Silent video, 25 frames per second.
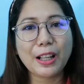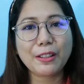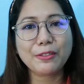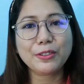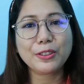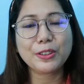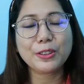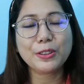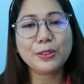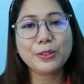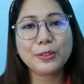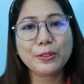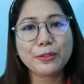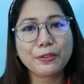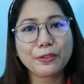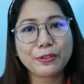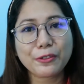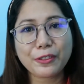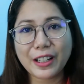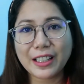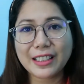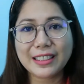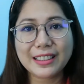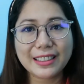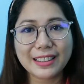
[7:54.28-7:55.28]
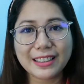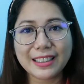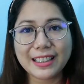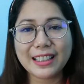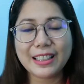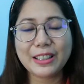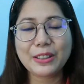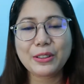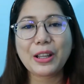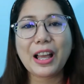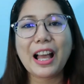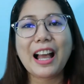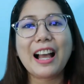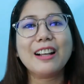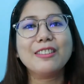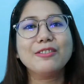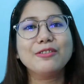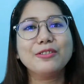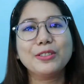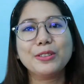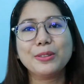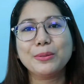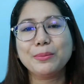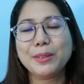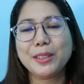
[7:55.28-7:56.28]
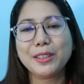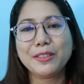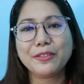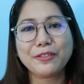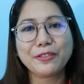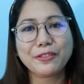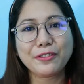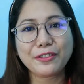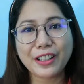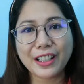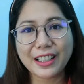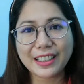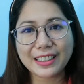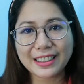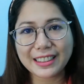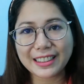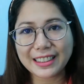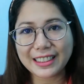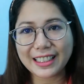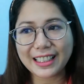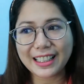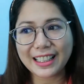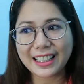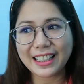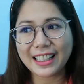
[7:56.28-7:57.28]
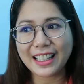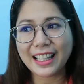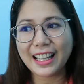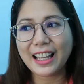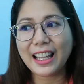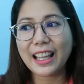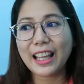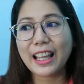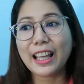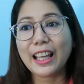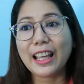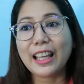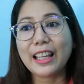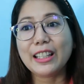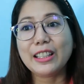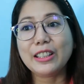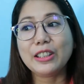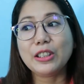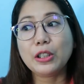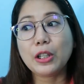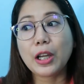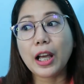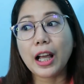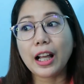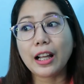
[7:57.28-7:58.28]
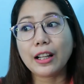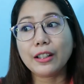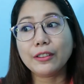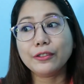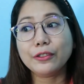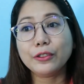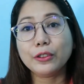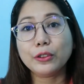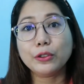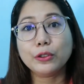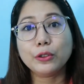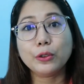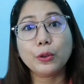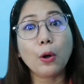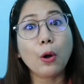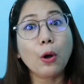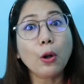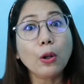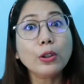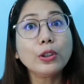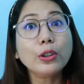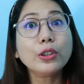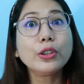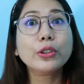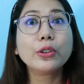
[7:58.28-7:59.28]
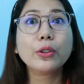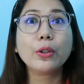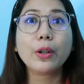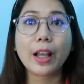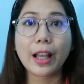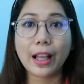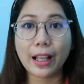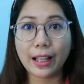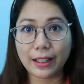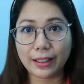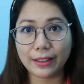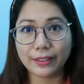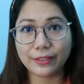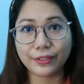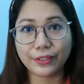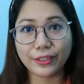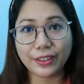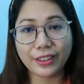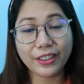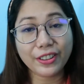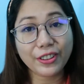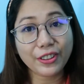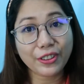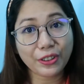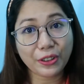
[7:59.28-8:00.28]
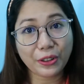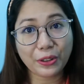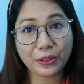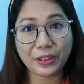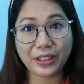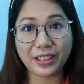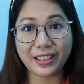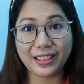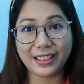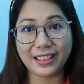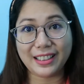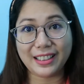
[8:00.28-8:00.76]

to look friendly, you have to be friendly, you have to also have authority.